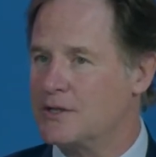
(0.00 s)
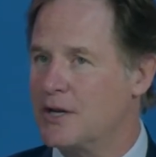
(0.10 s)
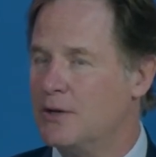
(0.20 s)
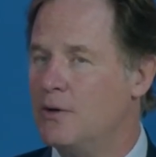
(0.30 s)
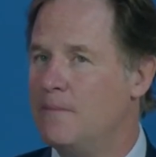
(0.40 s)

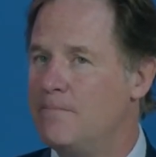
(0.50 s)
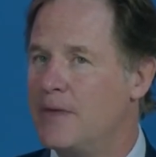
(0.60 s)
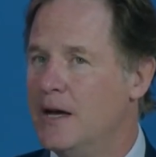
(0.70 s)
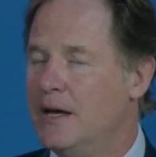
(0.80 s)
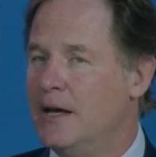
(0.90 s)
So, um,
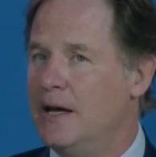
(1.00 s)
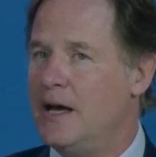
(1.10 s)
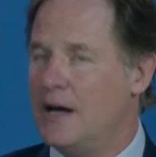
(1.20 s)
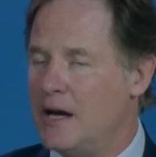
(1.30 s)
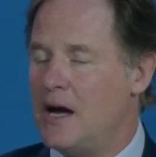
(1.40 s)

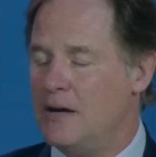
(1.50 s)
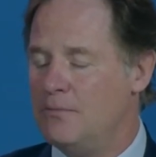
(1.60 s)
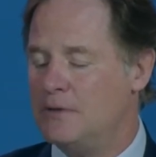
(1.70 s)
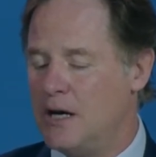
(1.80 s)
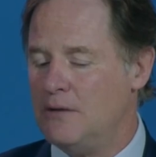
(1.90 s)
yeah, I,
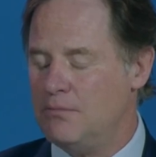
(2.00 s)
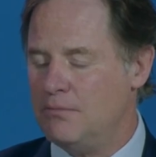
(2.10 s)
I, I,